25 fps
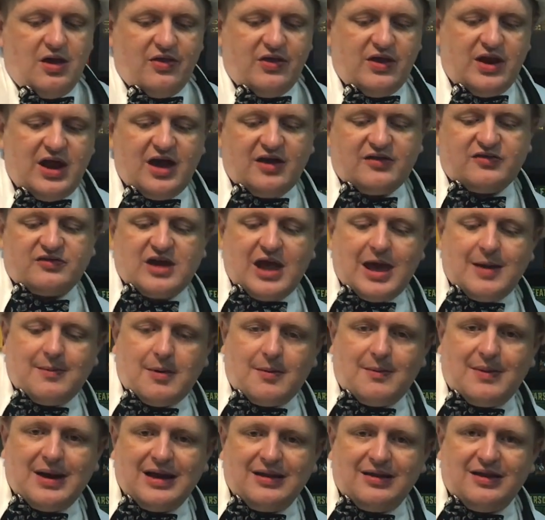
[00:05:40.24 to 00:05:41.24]
The next game
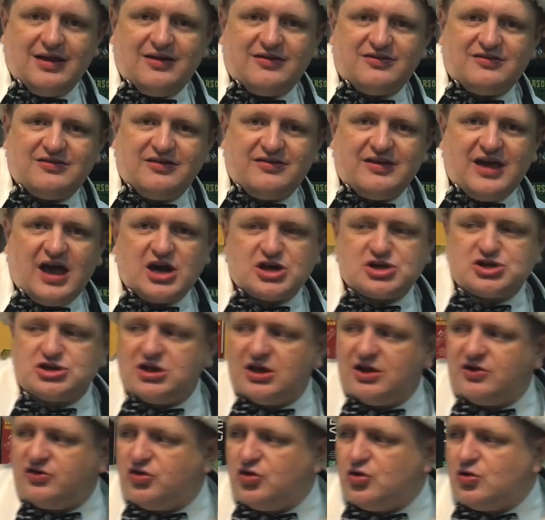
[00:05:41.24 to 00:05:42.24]
on my list is
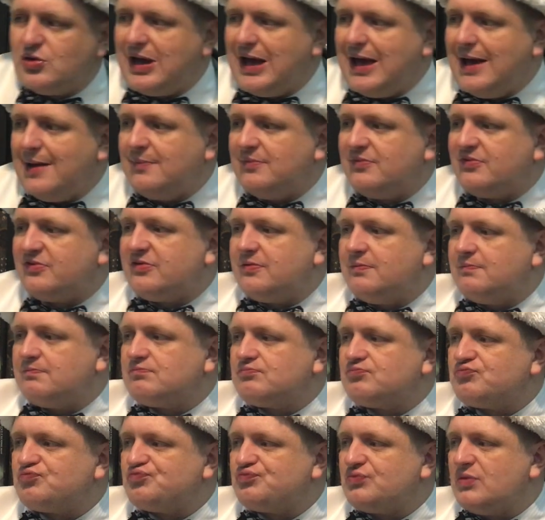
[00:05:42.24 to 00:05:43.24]
actually 2 games.
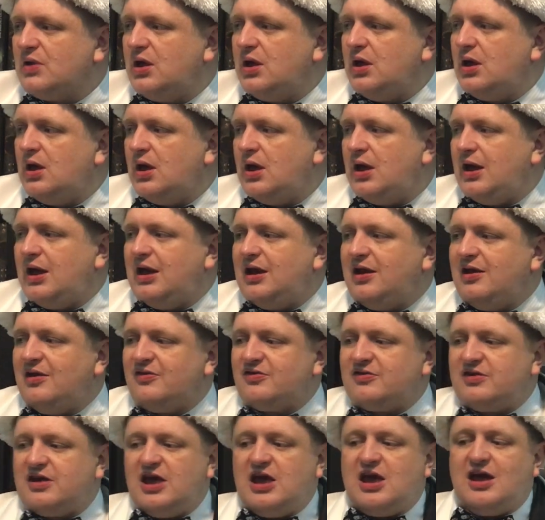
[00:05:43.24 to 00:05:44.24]
It
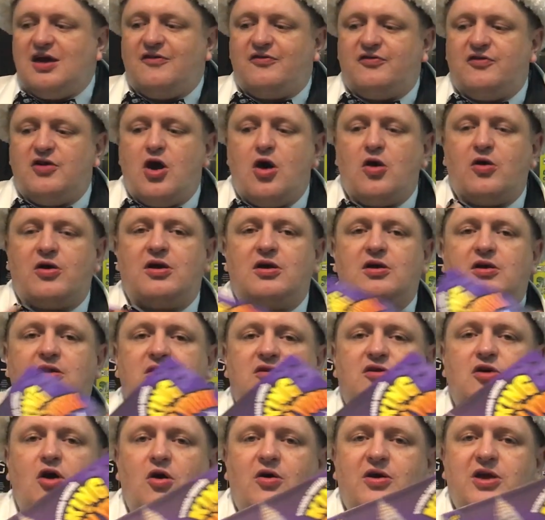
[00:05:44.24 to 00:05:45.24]
is King of
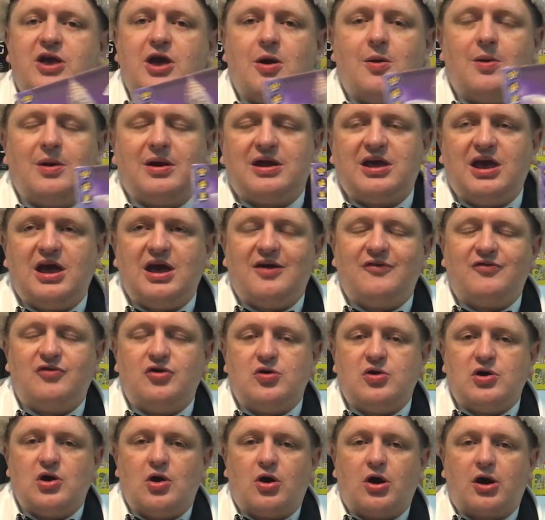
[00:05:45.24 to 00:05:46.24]
Tokyo and King of
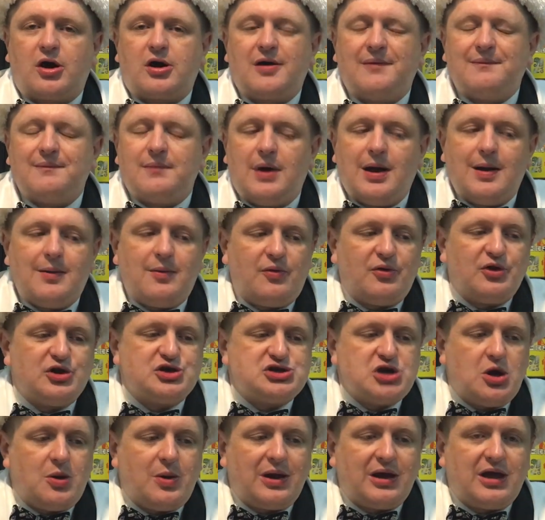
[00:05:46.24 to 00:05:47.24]
New York. I'm only
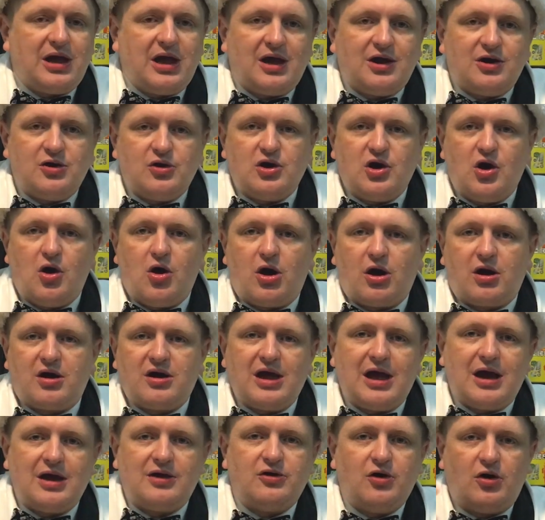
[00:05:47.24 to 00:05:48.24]
showing King of New York.
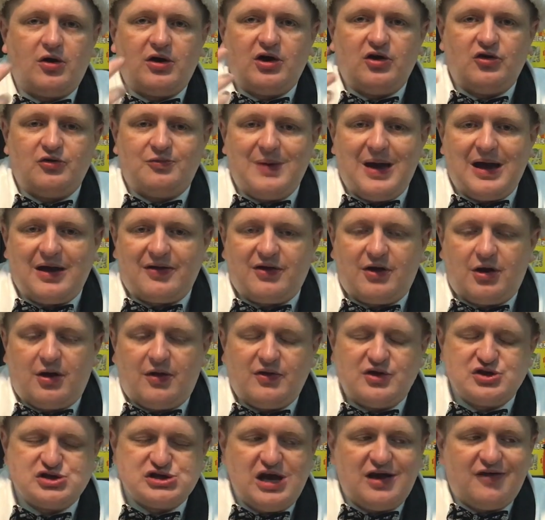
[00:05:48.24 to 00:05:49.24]
King of Tokyo is back there
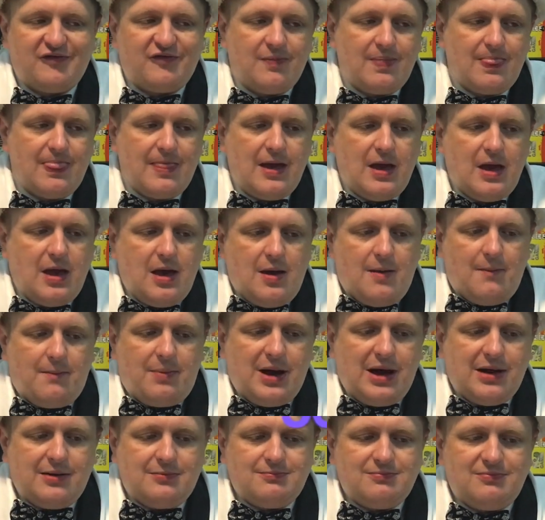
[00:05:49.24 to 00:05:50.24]
on the shelf.
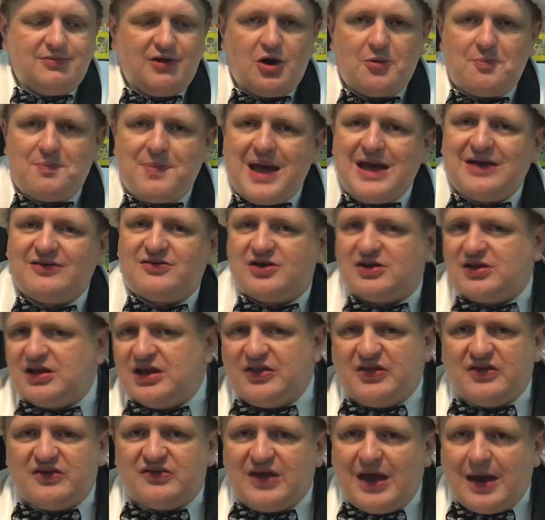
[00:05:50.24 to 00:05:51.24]
But they're
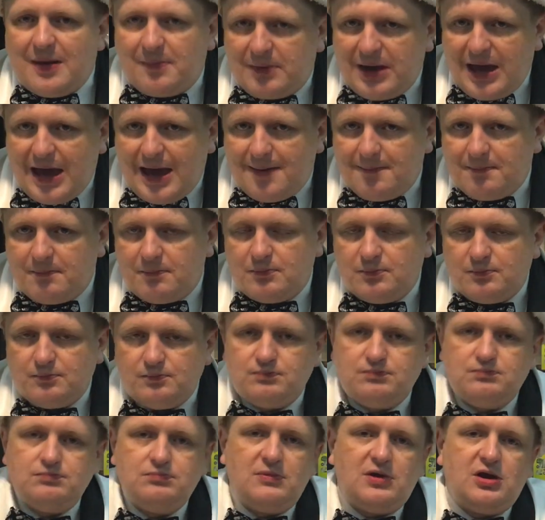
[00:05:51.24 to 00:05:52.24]
basically the same game.
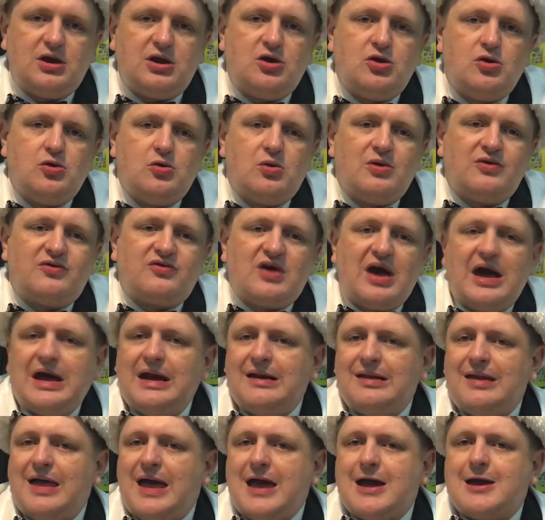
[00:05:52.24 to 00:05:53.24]
It's
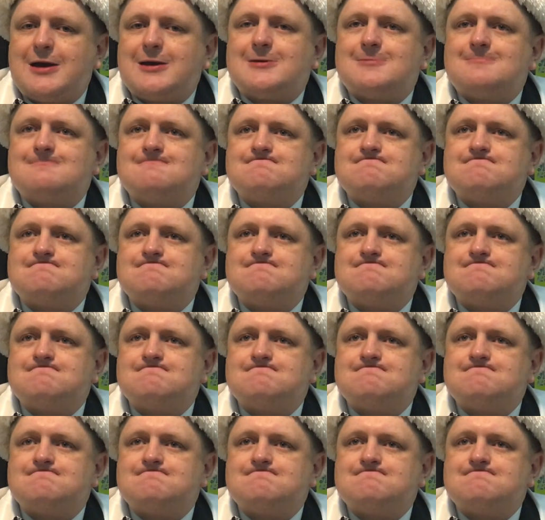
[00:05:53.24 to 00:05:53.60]
kind of like